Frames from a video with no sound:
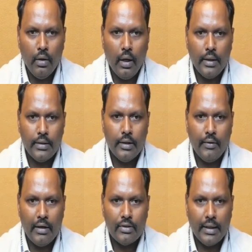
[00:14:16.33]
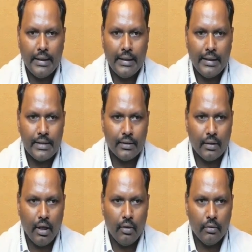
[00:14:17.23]
I, J values are increased.
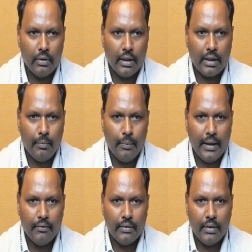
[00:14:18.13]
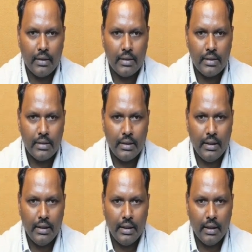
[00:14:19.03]
Now the comparing with that C
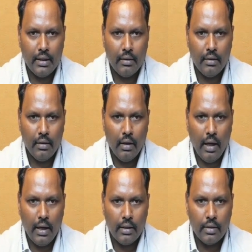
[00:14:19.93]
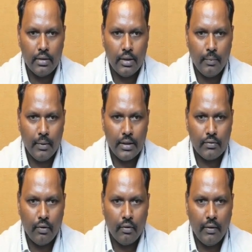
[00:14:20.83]
here and the J plus
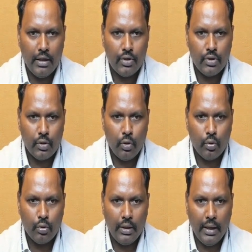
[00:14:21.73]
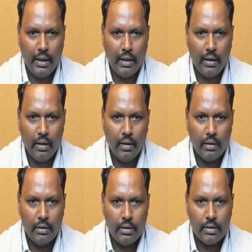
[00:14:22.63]
1 value is equal to A.
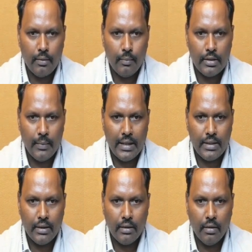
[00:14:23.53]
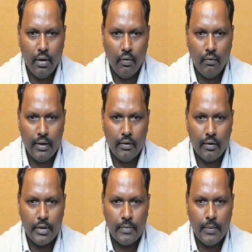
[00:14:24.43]
This is the mismatching. Whenever
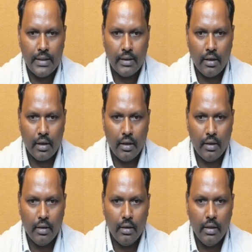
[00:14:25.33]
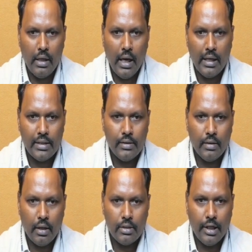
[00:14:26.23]
mismatching occurred and
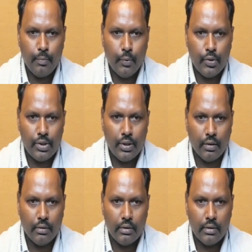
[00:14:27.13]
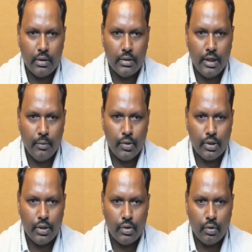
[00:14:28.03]
J position, the J
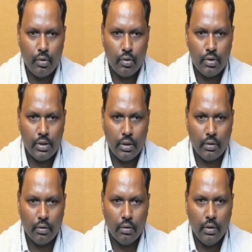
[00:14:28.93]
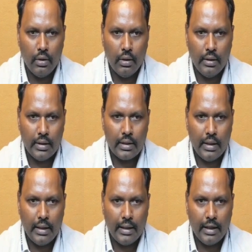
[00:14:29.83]
position is equal to 0. Next line
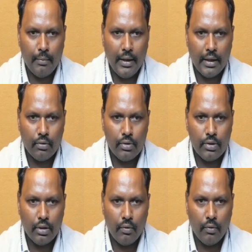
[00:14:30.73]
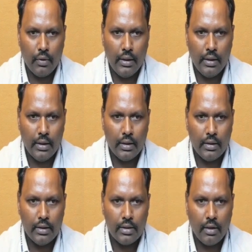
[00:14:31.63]
again come back to 0 only here in
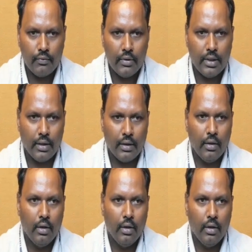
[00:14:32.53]
this of the J.